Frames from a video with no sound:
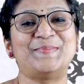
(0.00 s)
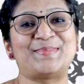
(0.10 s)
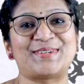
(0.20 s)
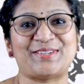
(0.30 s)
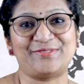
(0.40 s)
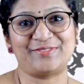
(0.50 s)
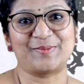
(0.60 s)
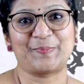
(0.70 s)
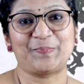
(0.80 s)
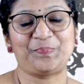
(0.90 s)
brief.
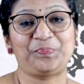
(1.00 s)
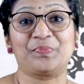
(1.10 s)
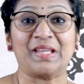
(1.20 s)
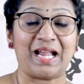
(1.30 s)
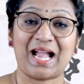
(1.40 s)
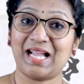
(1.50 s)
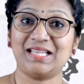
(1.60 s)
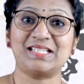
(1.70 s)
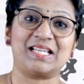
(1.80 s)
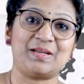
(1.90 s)
At
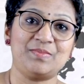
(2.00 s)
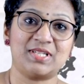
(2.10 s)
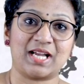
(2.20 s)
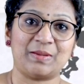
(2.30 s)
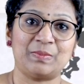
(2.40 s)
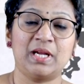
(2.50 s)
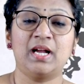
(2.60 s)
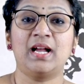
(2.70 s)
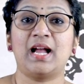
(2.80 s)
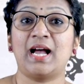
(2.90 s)
the same time,
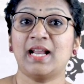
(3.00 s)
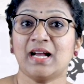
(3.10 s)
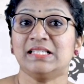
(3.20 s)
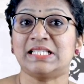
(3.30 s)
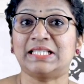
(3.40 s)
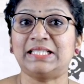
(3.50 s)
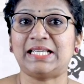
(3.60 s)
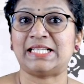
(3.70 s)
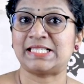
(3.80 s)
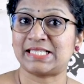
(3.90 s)
an answer
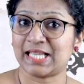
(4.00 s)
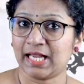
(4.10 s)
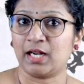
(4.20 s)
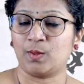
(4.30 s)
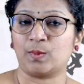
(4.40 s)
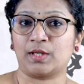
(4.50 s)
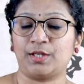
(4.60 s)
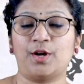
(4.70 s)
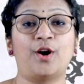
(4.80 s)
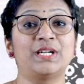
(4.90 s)
in a single
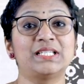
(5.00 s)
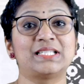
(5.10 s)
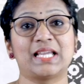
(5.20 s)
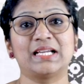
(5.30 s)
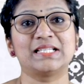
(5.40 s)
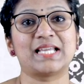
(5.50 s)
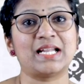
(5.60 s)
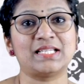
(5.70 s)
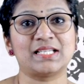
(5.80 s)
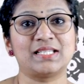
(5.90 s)
word or a single
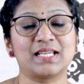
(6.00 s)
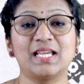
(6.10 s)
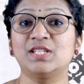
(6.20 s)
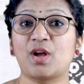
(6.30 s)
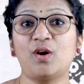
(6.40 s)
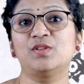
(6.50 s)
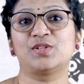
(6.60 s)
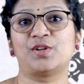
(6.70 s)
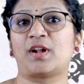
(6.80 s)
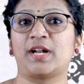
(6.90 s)
sentence is
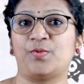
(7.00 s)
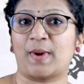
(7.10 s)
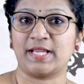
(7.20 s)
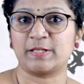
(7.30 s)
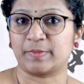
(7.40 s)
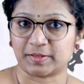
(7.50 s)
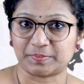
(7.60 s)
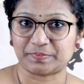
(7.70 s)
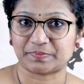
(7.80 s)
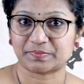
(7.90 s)
also not advisable.
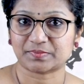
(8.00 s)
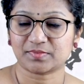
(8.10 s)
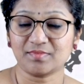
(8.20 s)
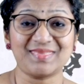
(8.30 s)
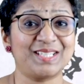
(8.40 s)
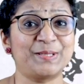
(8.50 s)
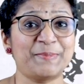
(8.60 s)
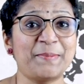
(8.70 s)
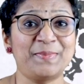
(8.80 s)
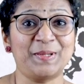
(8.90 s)

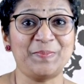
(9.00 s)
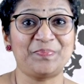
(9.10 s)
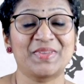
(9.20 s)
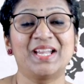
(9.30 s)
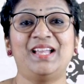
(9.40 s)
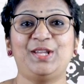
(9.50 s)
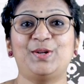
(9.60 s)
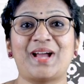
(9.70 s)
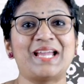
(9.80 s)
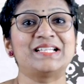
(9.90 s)
Remember,
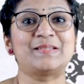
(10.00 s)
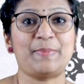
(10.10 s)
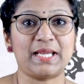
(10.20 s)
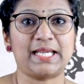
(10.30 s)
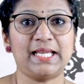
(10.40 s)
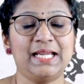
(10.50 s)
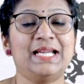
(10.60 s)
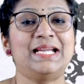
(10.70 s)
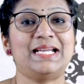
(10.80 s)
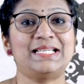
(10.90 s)
your IELTS
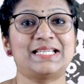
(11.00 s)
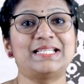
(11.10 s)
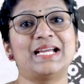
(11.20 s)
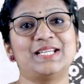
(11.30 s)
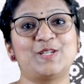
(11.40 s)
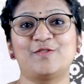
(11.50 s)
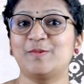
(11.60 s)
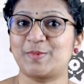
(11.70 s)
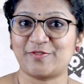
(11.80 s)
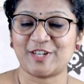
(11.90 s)
speaking is a test of
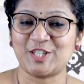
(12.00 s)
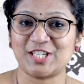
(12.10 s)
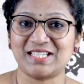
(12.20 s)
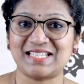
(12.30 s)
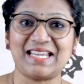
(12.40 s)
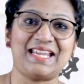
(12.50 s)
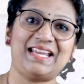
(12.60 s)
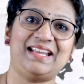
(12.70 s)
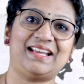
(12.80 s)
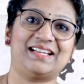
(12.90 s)
your proficiency
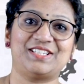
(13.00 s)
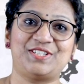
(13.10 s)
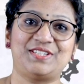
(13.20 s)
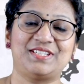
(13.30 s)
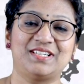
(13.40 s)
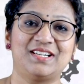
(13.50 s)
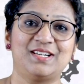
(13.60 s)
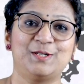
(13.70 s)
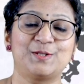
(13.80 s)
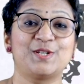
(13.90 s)
in English.
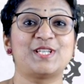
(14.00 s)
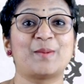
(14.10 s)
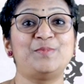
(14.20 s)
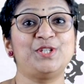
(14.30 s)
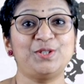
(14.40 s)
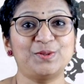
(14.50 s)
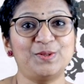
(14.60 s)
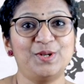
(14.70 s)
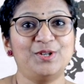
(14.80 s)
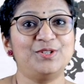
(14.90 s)
So it's up to
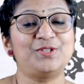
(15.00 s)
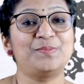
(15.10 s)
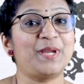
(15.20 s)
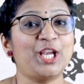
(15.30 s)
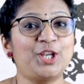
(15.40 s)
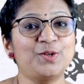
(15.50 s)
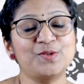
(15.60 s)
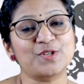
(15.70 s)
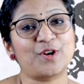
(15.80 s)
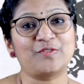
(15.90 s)
you to make
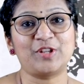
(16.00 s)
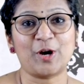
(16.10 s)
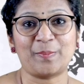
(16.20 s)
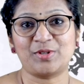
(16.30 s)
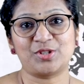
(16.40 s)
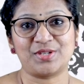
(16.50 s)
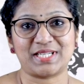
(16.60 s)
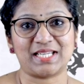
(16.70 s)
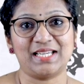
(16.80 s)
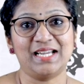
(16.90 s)
use of the
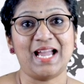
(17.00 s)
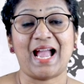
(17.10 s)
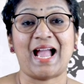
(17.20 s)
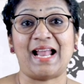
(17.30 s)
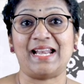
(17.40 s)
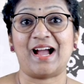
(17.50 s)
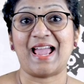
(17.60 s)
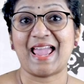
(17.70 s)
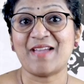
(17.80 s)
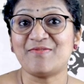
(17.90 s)
opportunity, and
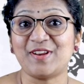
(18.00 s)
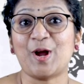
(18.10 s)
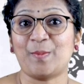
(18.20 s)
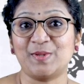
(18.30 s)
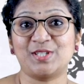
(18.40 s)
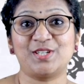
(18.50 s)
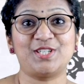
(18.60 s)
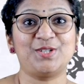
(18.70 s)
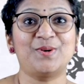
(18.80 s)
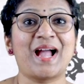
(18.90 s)
every
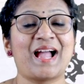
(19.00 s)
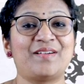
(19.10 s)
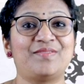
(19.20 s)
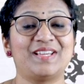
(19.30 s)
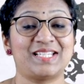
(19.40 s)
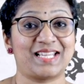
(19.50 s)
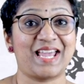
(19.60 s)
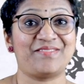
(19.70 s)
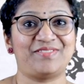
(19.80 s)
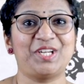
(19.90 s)
opportunity you have is
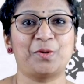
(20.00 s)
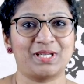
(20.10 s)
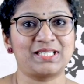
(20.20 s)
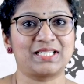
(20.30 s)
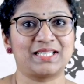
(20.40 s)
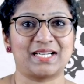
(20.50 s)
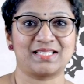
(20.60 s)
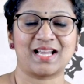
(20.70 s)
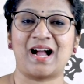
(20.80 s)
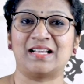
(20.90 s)
every question that
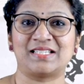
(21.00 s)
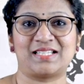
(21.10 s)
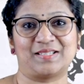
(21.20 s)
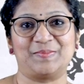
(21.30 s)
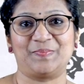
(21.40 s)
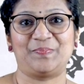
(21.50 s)
is asked.